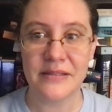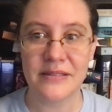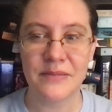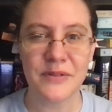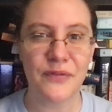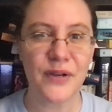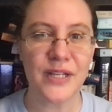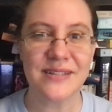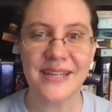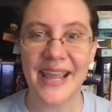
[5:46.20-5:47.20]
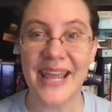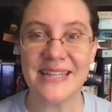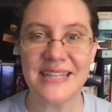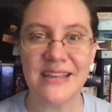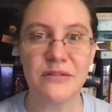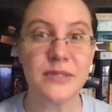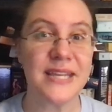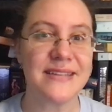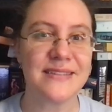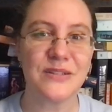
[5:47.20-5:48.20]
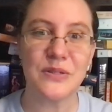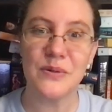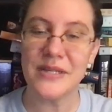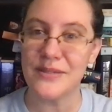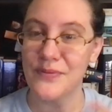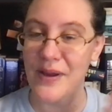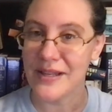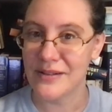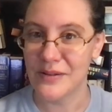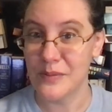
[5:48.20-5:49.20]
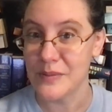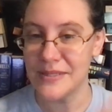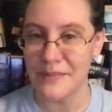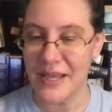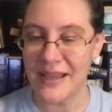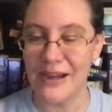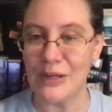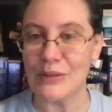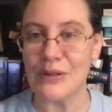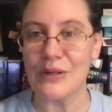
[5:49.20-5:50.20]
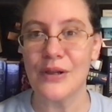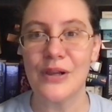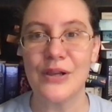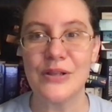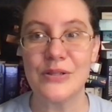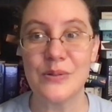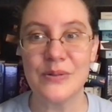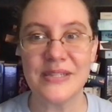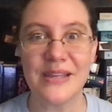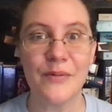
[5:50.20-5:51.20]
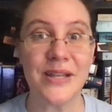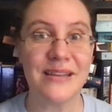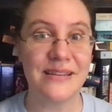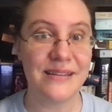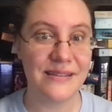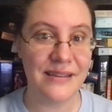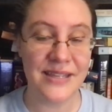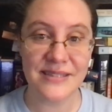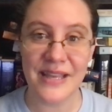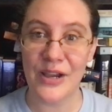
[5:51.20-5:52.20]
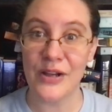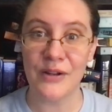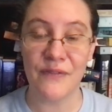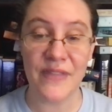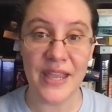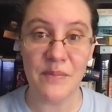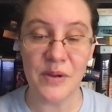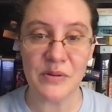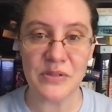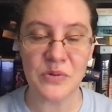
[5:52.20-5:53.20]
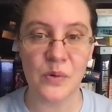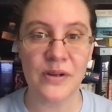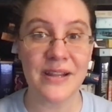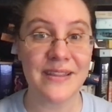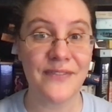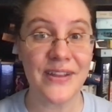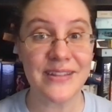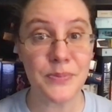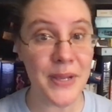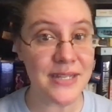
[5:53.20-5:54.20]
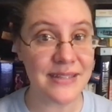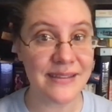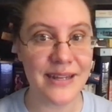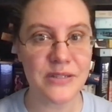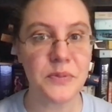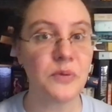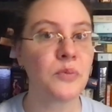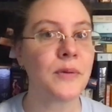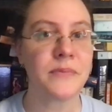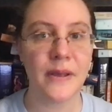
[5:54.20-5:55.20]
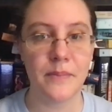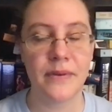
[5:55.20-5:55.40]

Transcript: some different antiques, takes it to his friend, who's the main character, to see what is there and if they can be restored. And they find this painting that has been ripped up